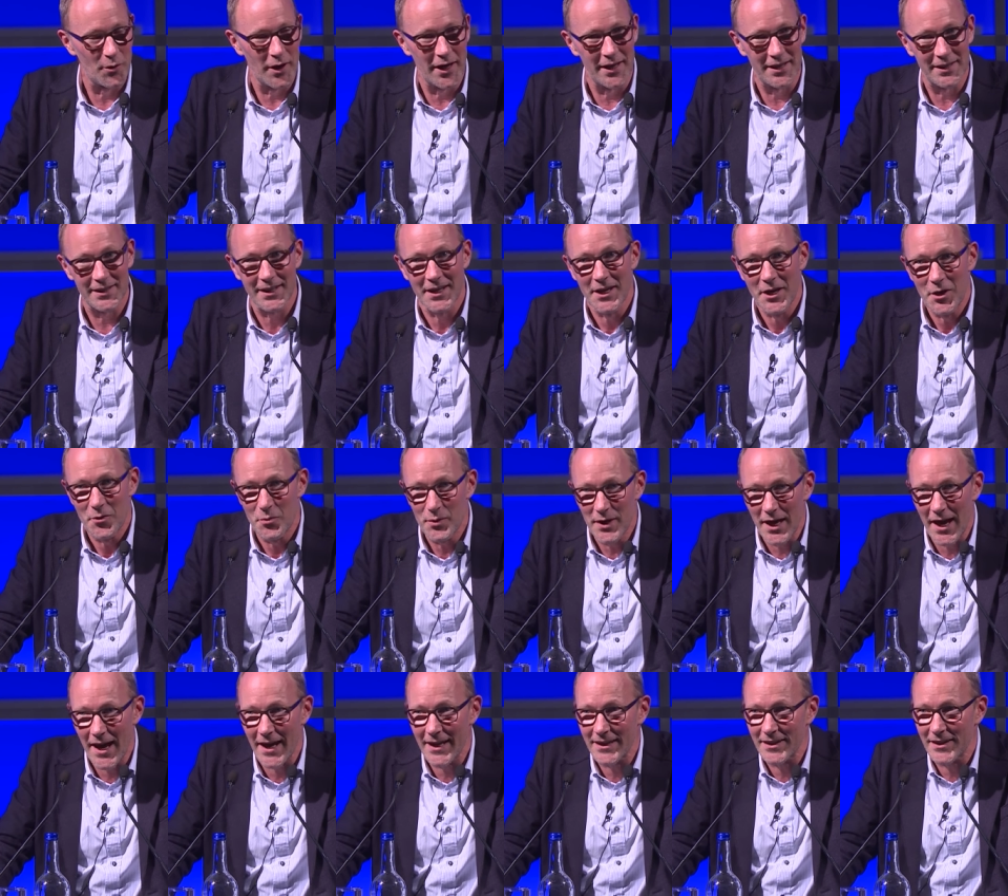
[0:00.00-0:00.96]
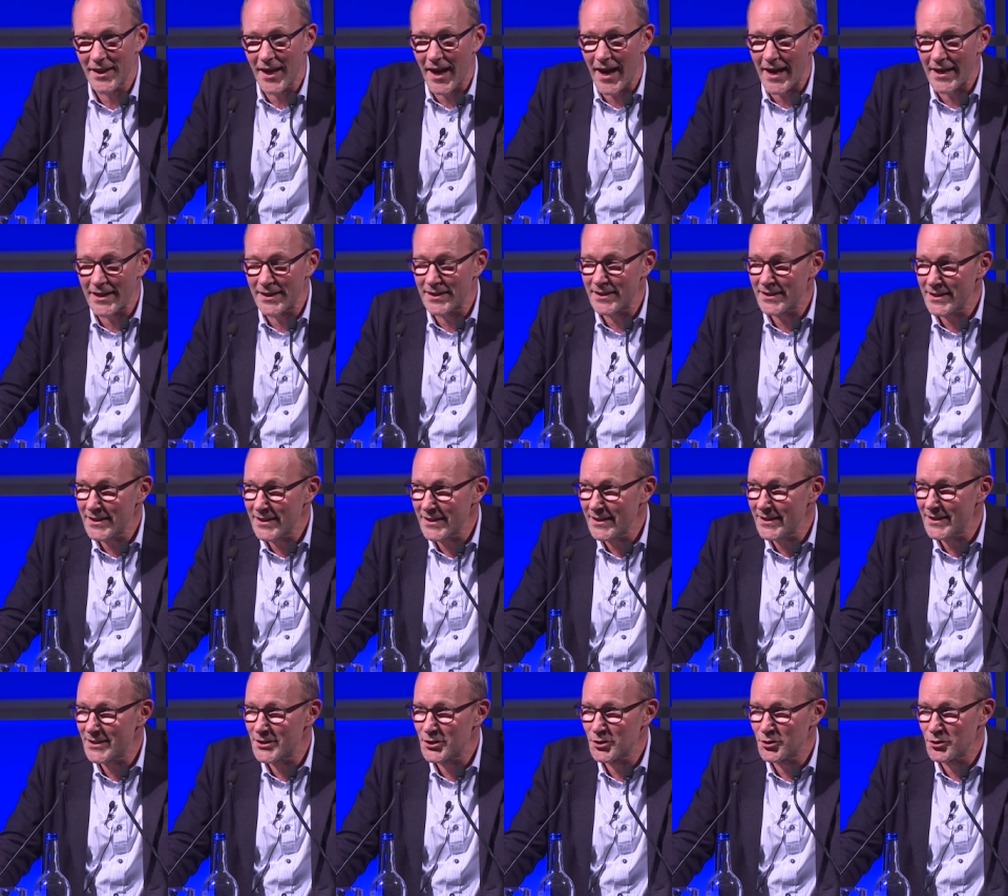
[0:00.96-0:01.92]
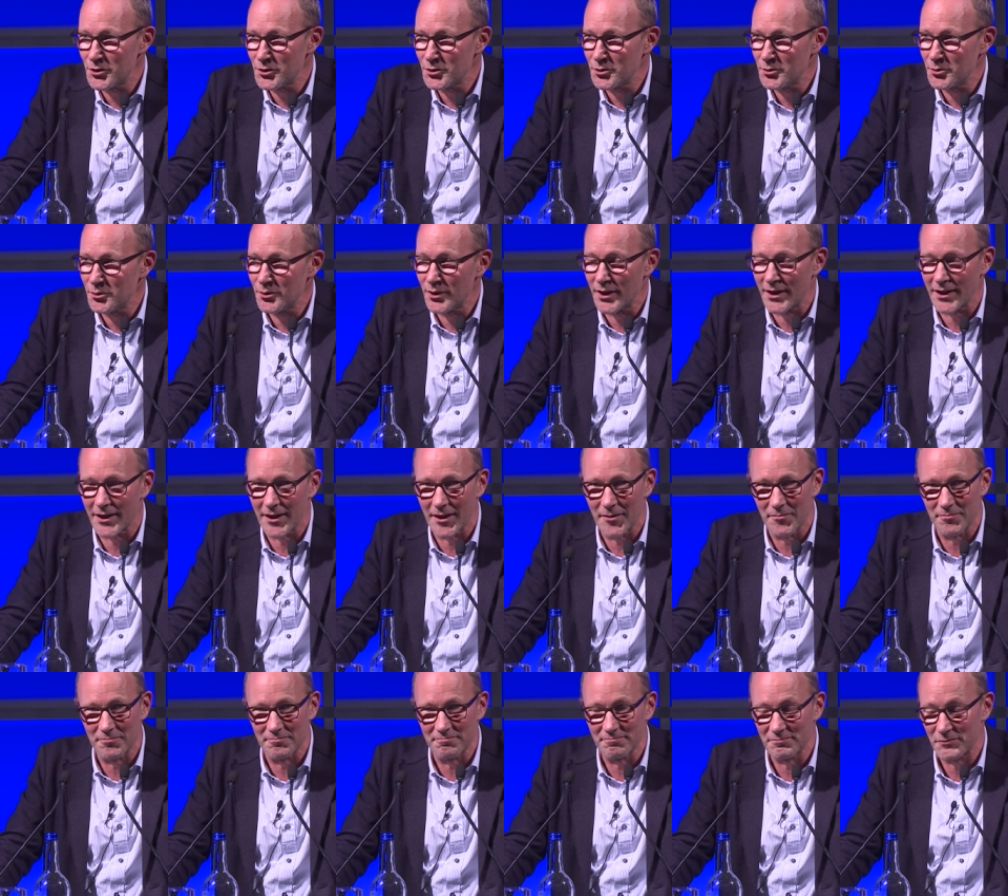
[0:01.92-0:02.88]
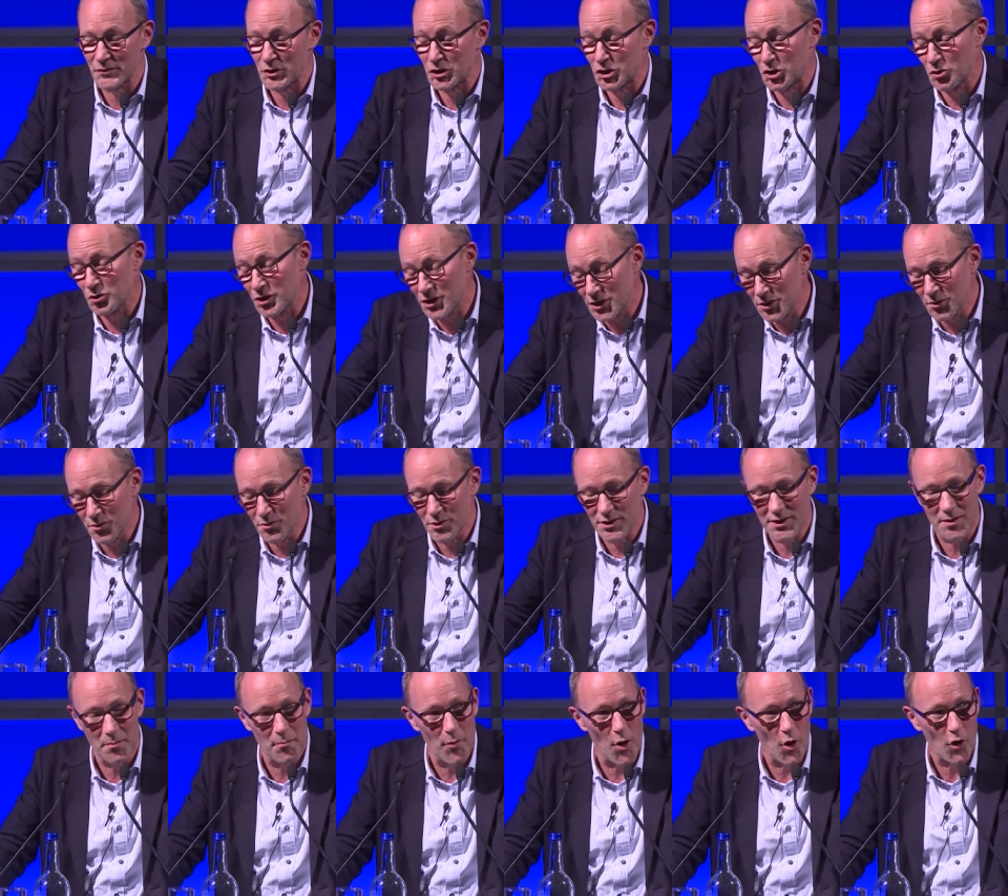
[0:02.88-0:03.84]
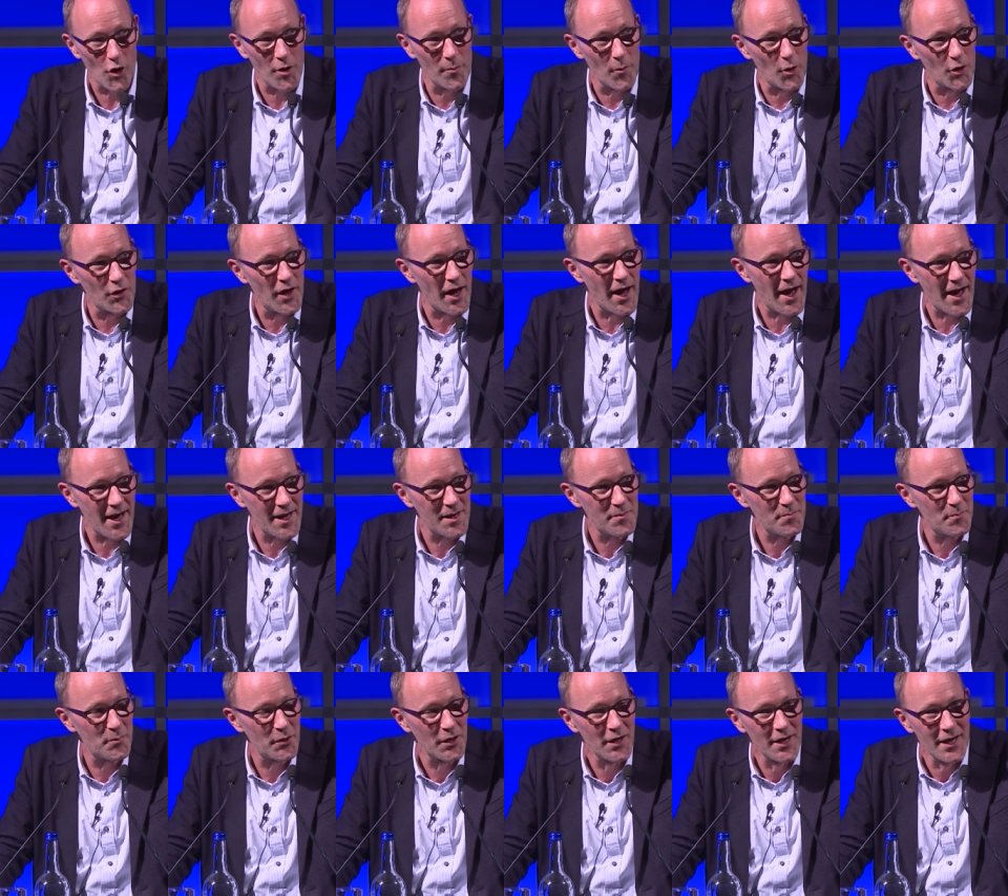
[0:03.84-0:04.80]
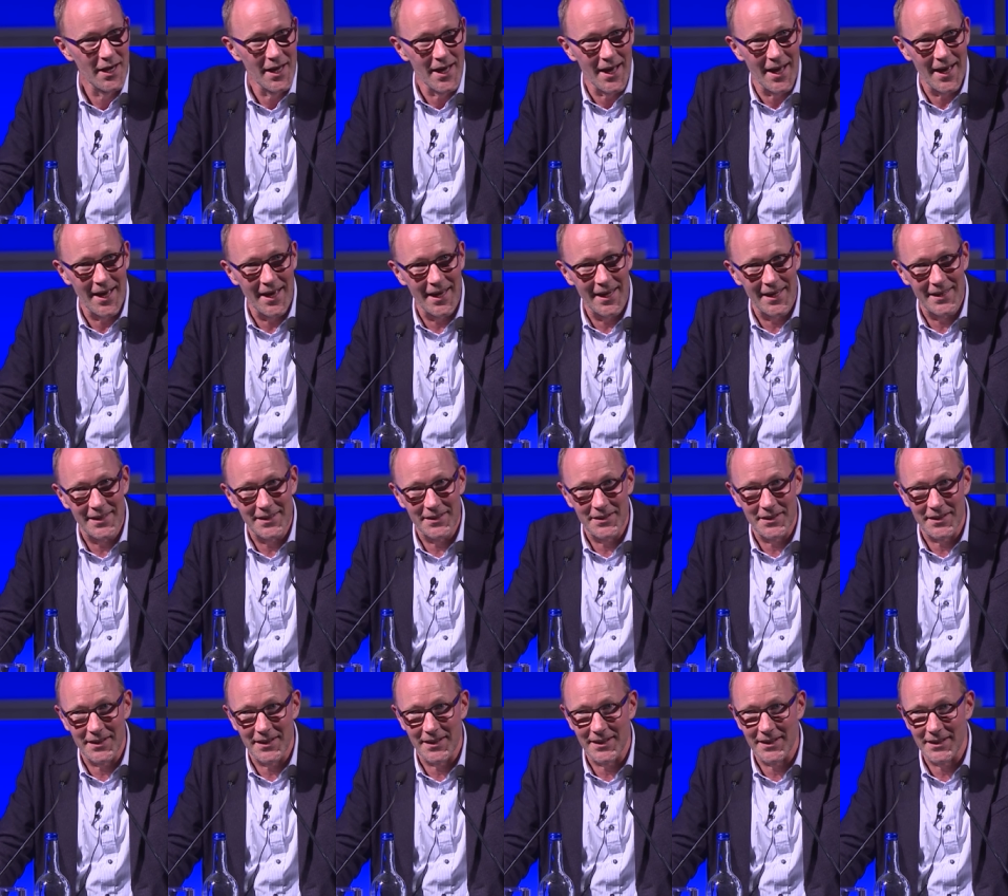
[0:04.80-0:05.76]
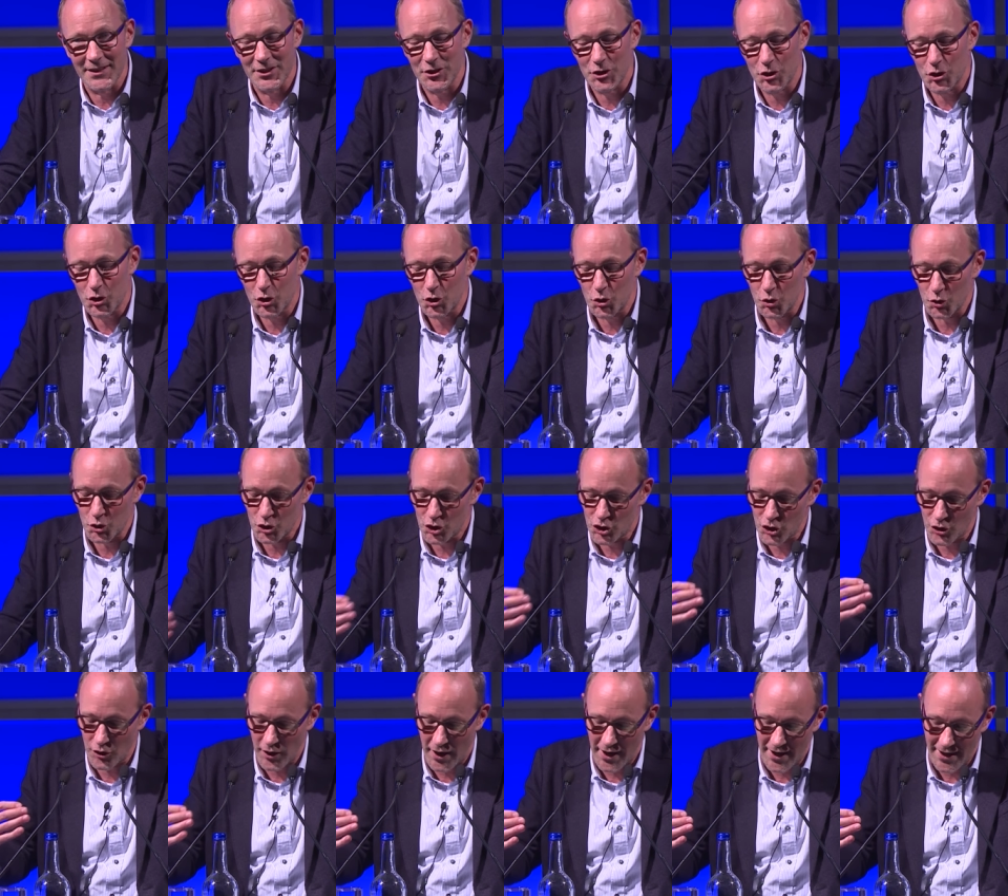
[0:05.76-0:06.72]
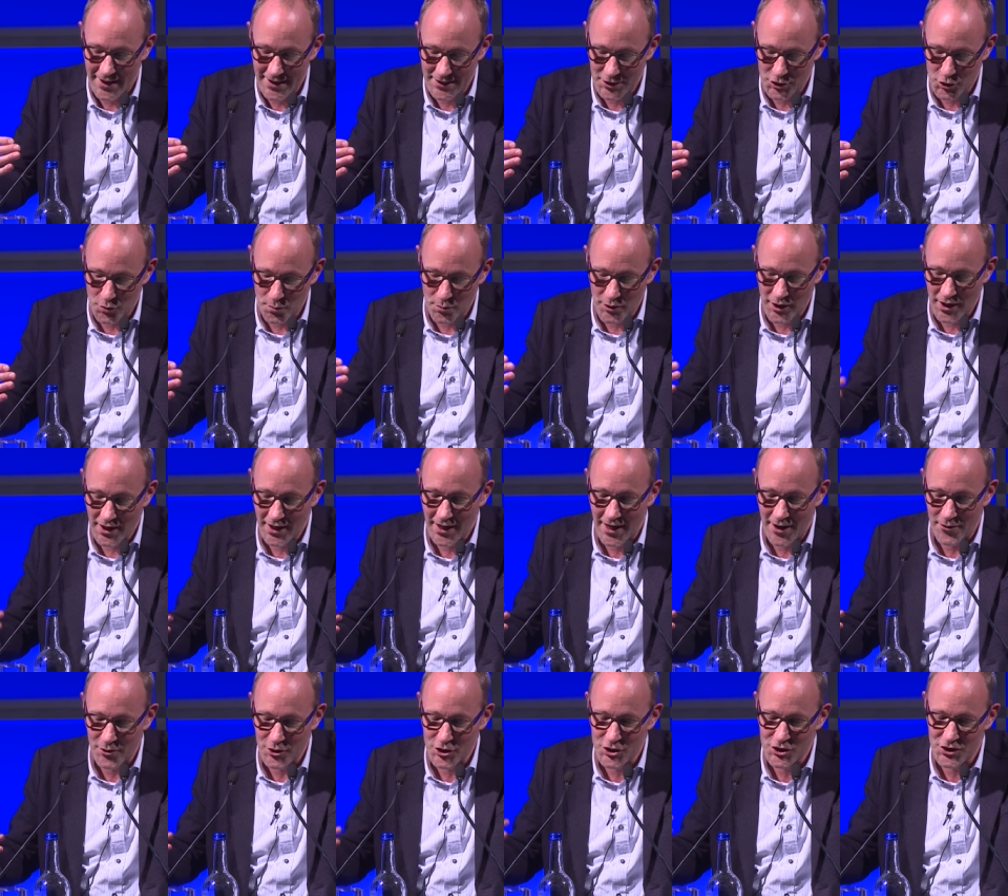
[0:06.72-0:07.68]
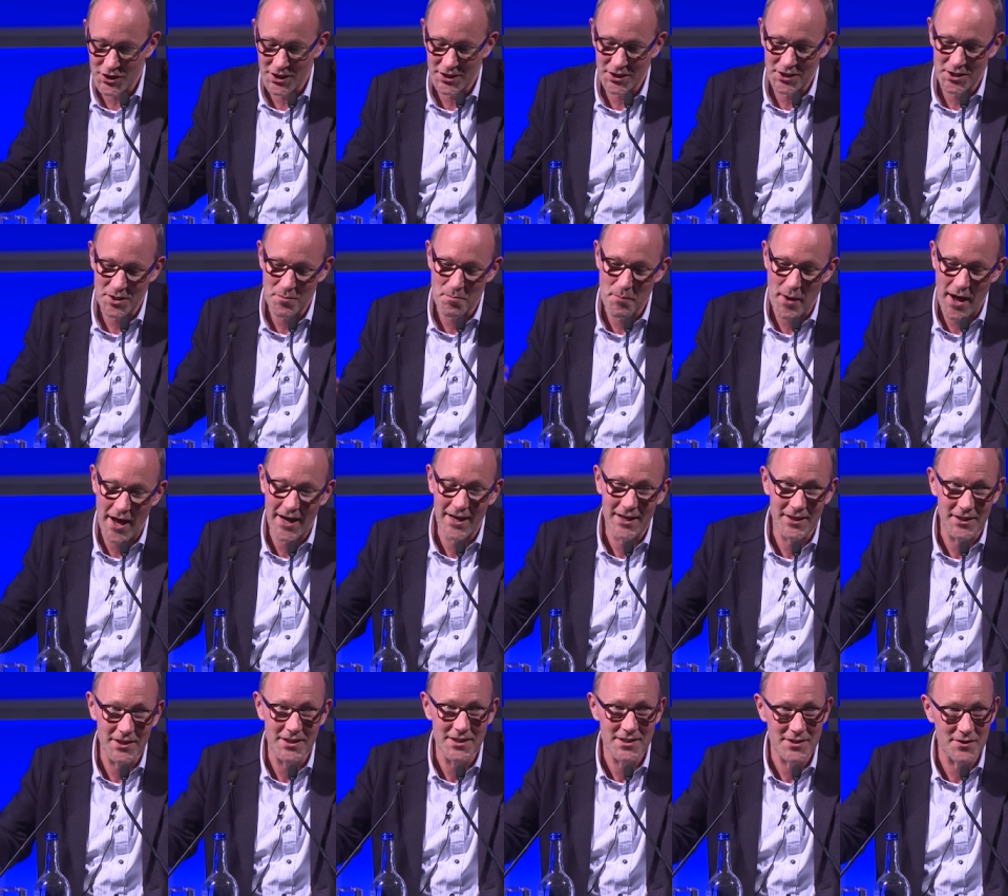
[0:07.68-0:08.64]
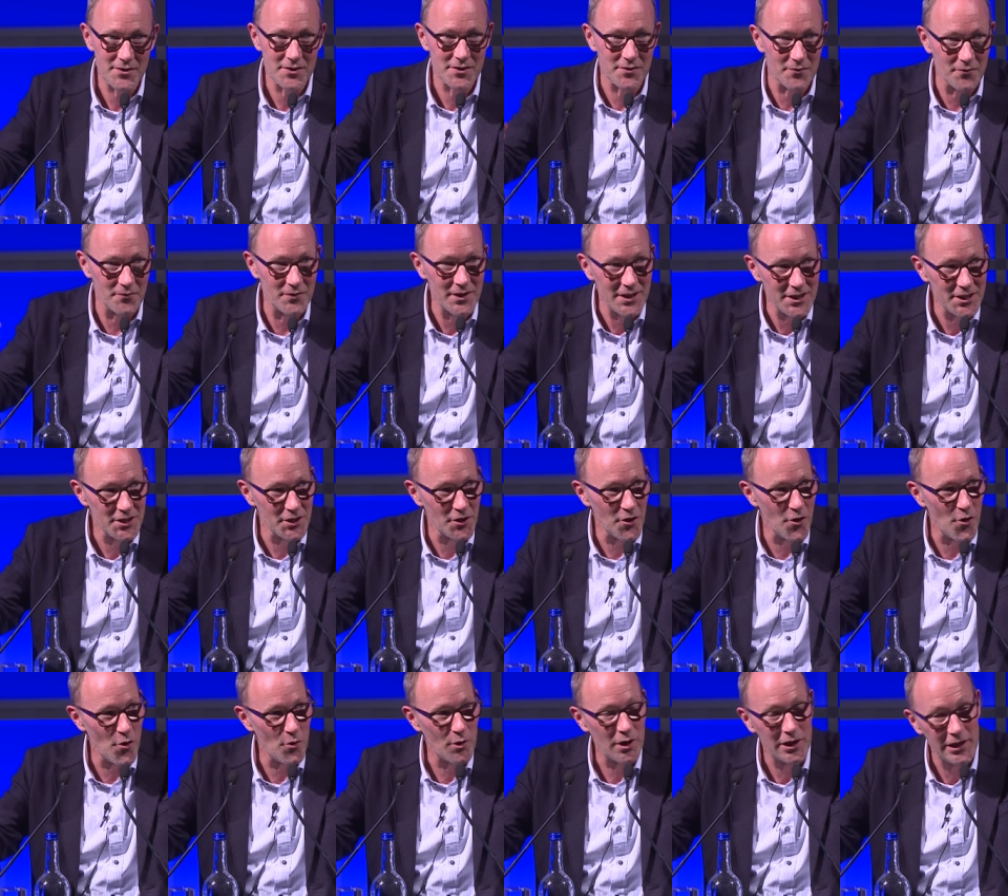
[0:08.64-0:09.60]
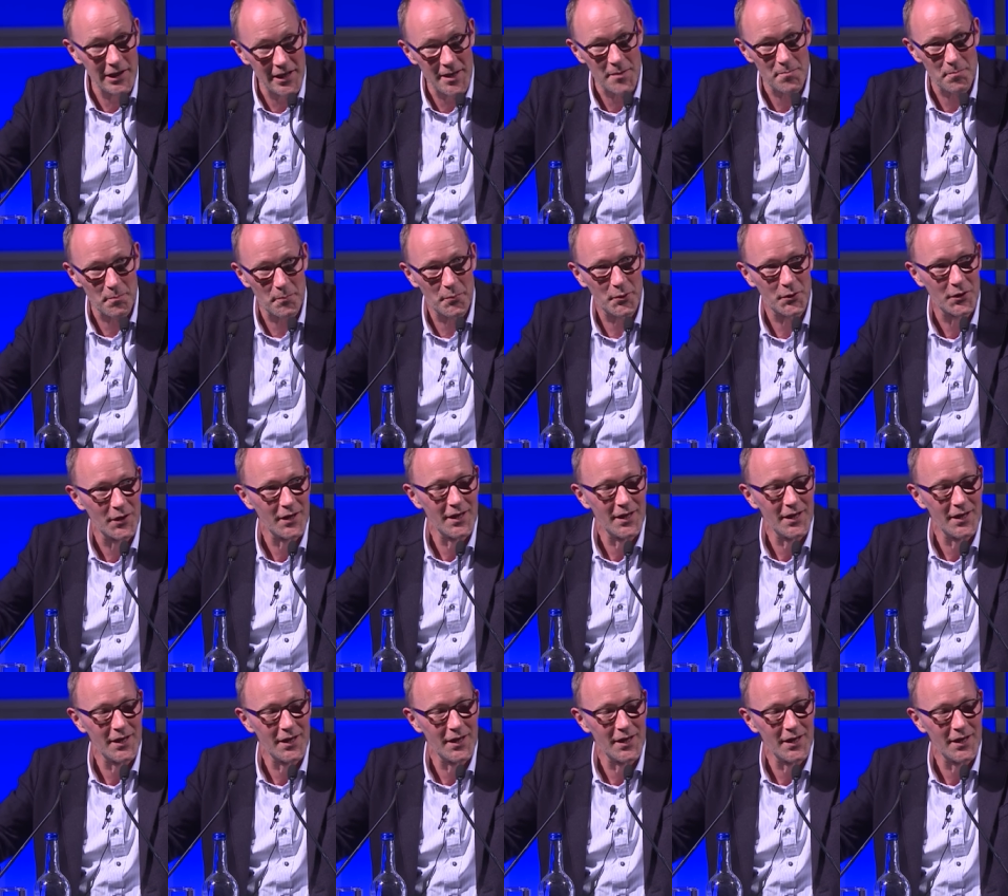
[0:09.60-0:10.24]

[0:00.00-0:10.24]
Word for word: And we had the idea to do, um, to use the Pokemon hype and uh, to try to bring our city by this video clip